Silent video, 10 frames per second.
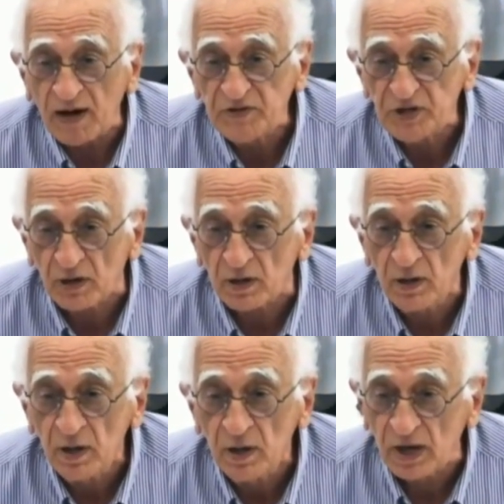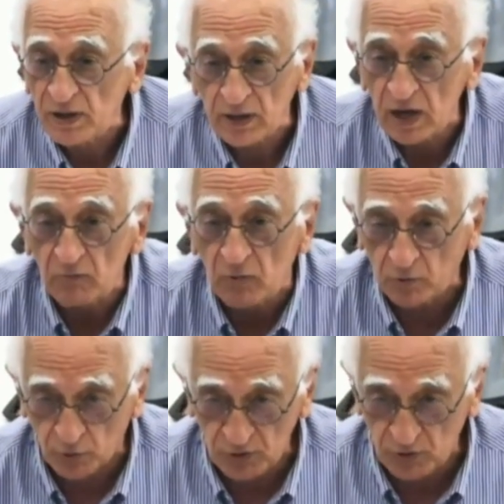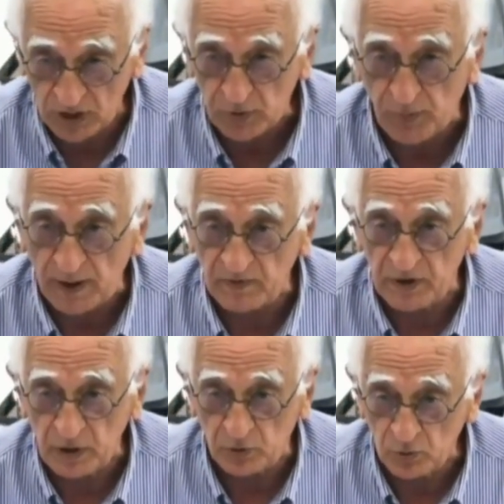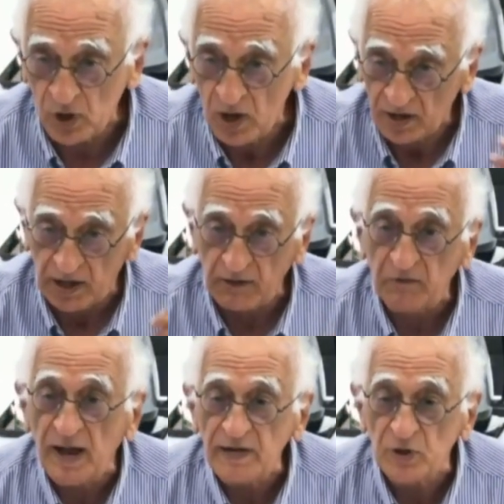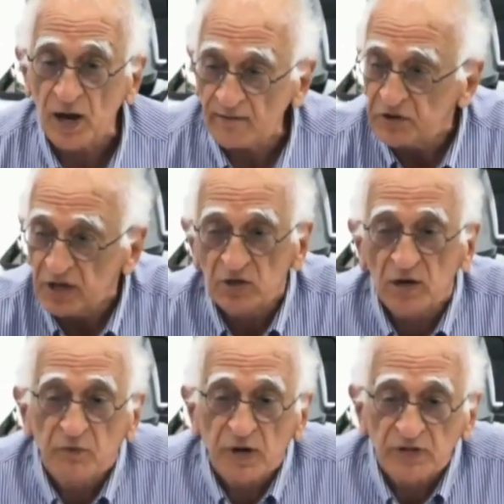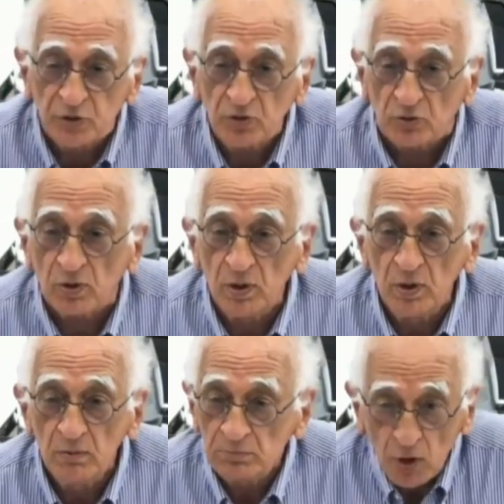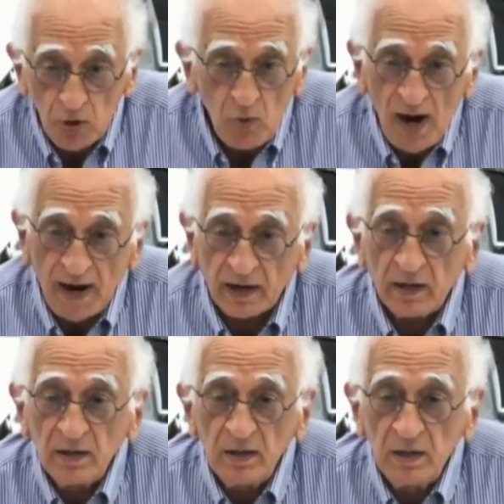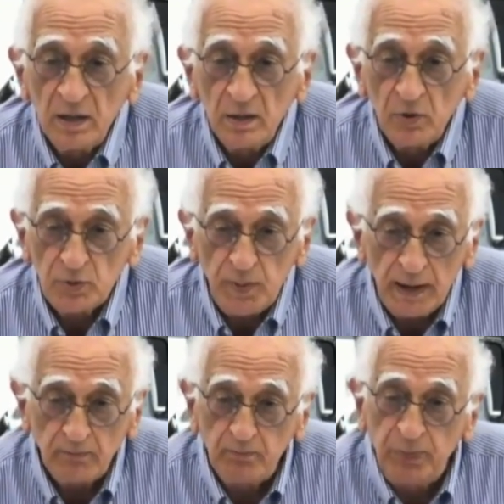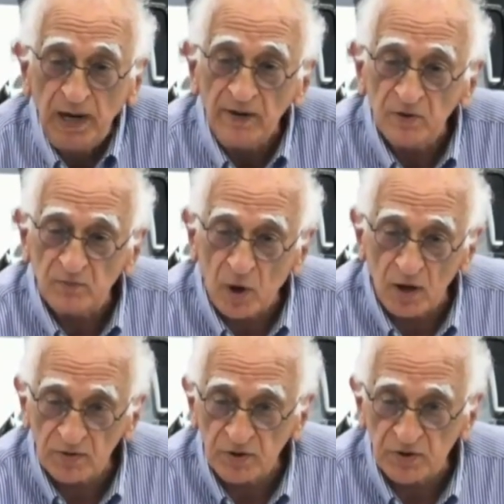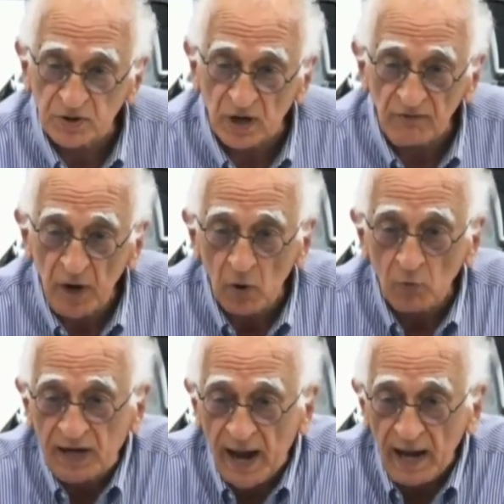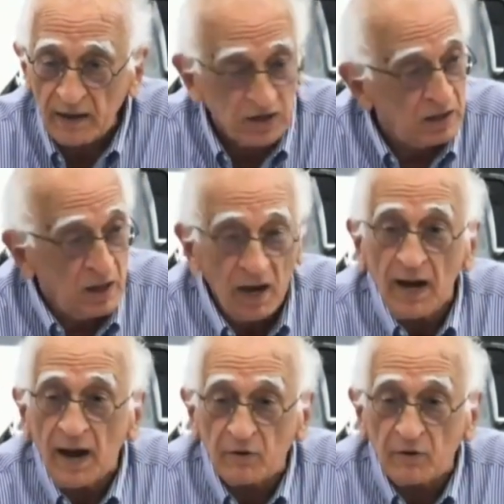in Whiteshell, that they didn't want to do experiment with D2, did with H. Everything is done for H2. Don't know why. We're spending billions of dollars on stuff. We can't